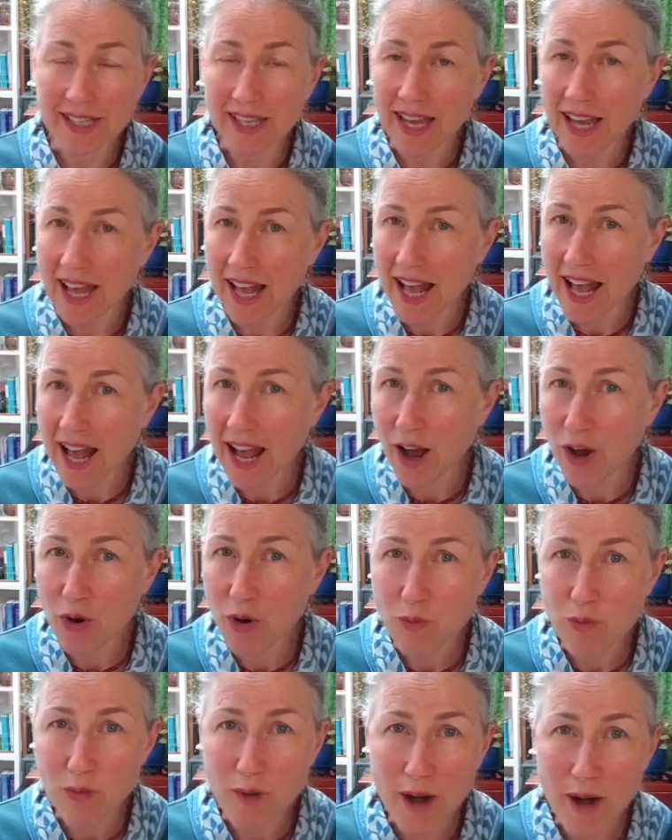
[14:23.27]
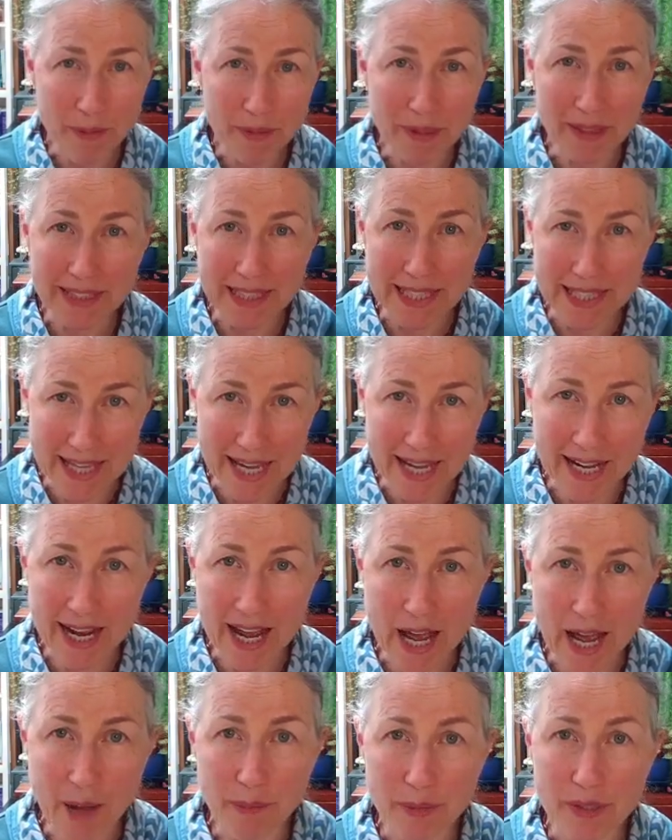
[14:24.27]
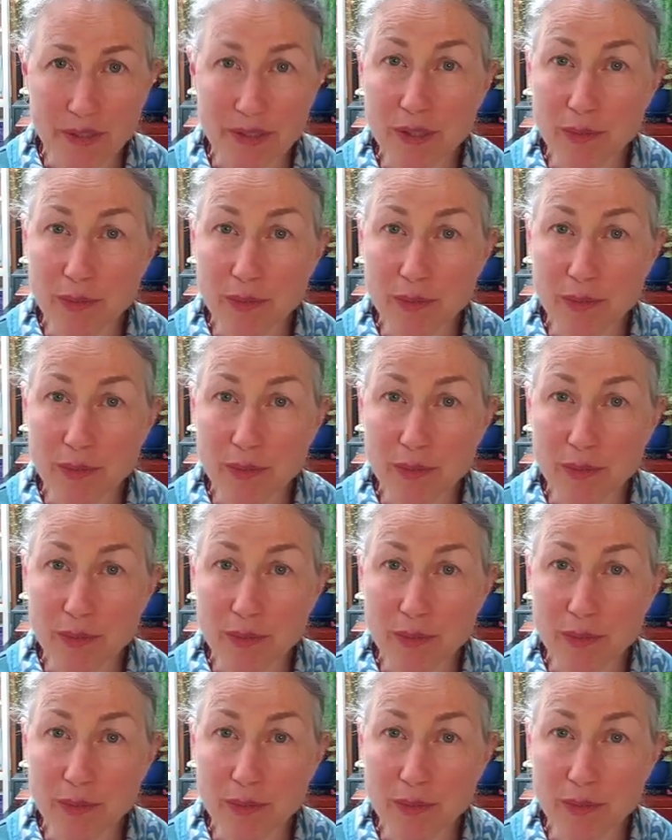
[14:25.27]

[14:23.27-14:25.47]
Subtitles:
How rapidly that happens